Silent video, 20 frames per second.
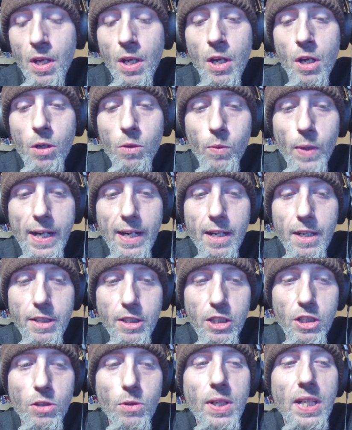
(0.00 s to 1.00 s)
where
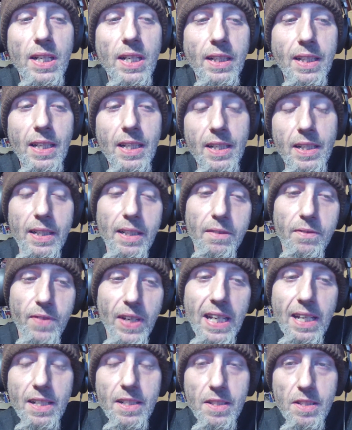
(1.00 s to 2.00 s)
you can get an
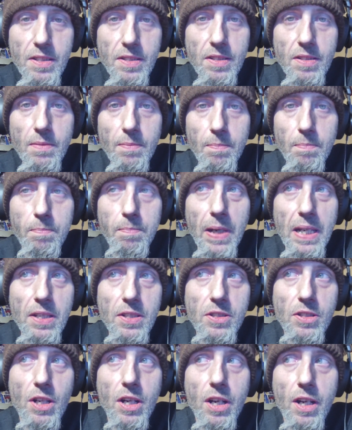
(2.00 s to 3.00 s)
advance
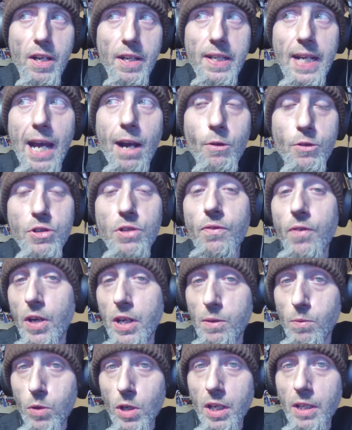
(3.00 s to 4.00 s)
based on hours you've
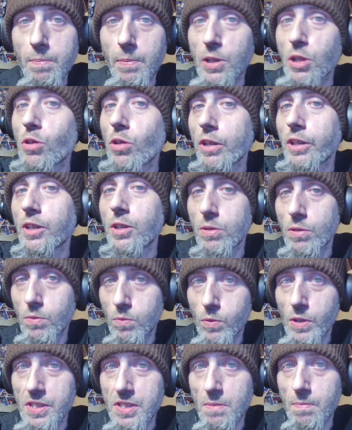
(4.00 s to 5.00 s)
already worked, but you can only do it
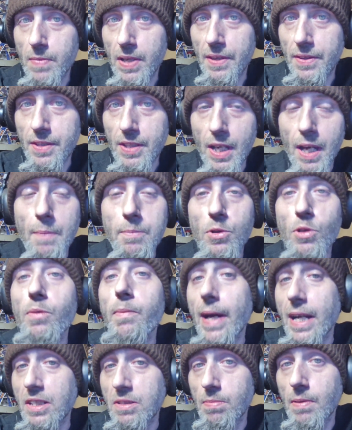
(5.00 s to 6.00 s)
once a month up to a
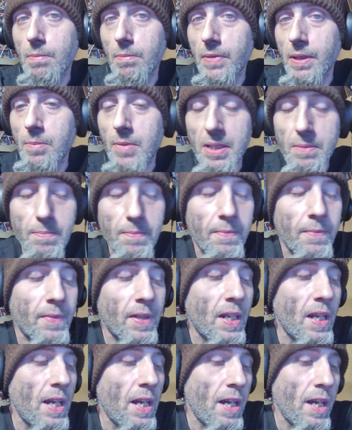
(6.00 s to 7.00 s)
maximum limit
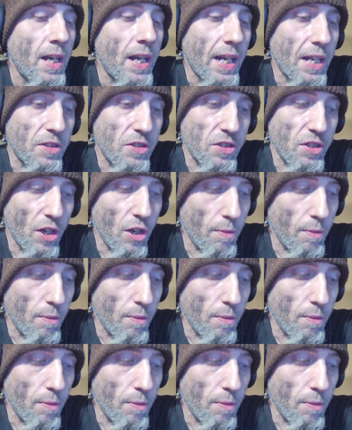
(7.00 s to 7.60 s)
and so